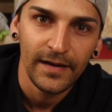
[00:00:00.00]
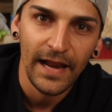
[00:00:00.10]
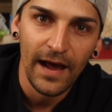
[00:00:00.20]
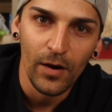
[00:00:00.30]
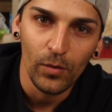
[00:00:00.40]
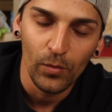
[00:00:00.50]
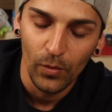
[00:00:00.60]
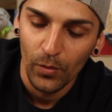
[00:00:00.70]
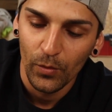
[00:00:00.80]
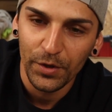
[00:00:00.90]
Now,
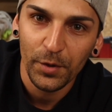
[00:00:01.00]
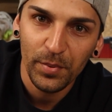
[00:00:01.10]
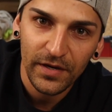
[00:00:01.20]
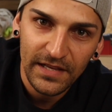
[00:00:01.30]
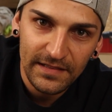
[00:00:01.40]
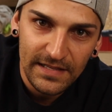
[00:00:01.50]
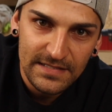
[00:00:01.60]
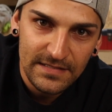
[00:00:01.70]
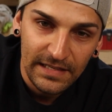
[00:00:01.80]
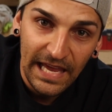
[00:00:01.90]
when you're putting
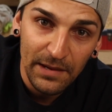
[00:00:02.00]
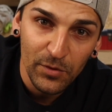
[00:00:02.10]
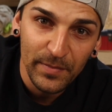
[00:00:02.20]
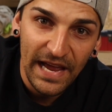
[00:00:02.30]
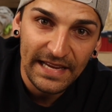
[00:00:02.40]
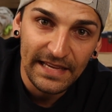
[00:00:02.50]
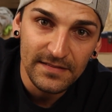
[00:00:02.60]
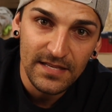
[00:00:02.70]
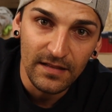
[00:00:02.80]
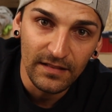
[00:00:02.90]
this cable back
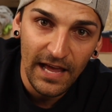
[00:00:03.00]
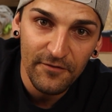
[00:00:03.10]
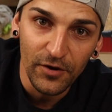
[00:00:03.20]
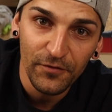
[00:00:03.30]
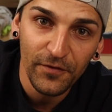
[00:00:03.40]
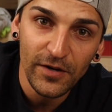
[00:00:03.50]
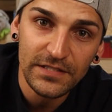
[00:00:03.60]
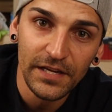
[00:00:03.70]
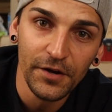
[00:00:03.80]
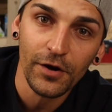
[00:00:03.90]
into the lever, first
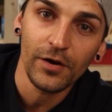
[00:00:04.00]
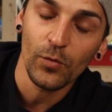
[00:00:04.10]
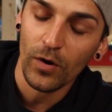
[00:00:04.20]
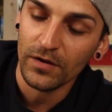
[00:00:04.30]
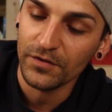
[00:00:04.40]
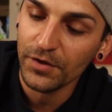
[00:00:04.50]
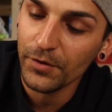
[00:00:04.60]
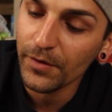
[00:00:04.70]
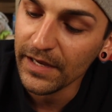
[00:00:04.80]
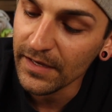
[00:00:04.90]
thing you're gonna wanna
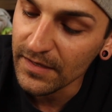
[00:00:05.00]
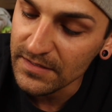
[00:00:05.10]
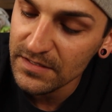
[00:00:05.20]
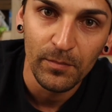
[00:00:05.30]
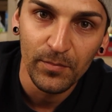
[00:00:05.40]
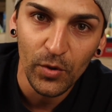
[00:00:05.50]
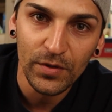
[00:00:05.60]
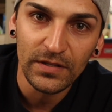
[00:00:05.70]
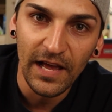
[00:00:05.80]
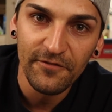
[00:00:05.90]
do is pull
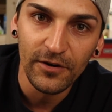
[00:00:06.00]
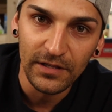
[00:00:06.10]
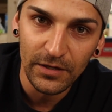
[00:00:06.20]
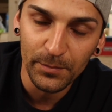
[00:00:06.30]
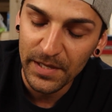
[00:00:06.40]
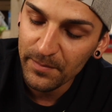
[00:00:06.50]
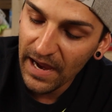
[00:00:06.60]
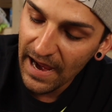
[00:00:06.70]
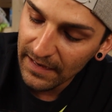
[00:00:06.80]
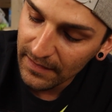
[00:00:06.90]
the lever a little bit
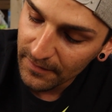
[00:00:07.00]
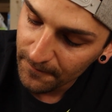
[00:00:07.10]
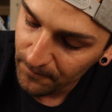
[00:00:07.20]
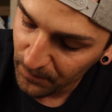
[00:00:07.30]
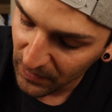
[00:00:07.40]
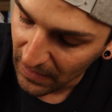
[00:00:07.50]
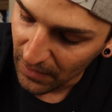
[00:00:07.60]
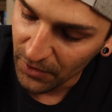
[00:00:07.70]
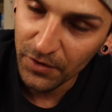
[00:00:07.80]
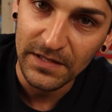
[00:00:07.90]
back.
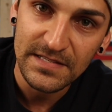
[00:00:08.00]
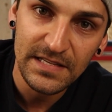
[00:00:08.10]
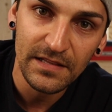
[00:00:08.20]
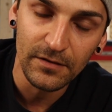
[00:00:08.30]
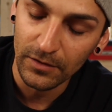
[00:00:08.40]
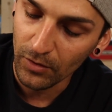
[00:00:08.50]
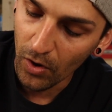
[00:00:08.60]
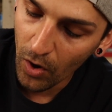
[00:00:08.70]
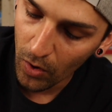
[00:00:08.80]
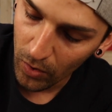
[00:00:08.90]
You can see the little
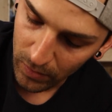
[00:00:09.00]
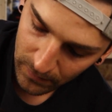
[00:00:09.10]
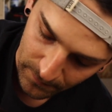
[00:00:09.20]
hole.